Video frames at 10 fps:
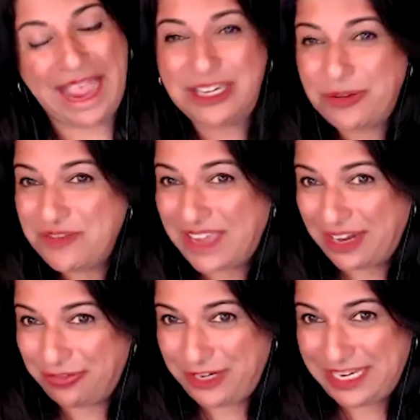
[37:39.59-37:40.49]
I know you've got
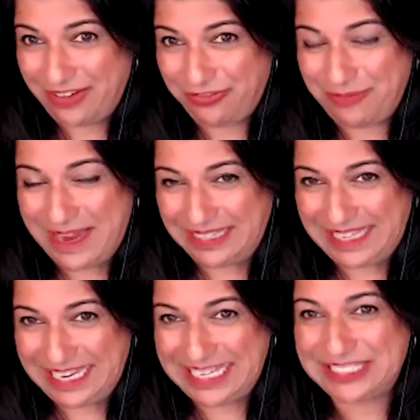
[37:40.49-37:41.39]
a free gift for my
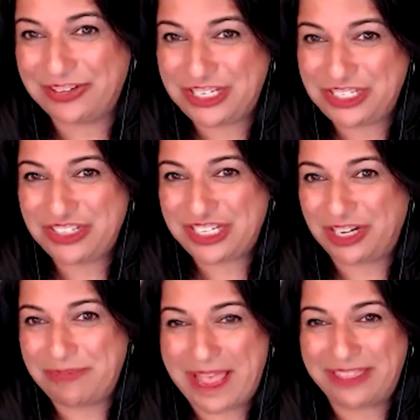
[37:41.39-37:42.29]
ladies. So could you
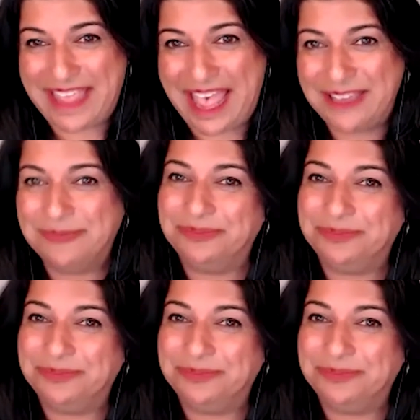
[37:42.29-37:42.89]
share about that?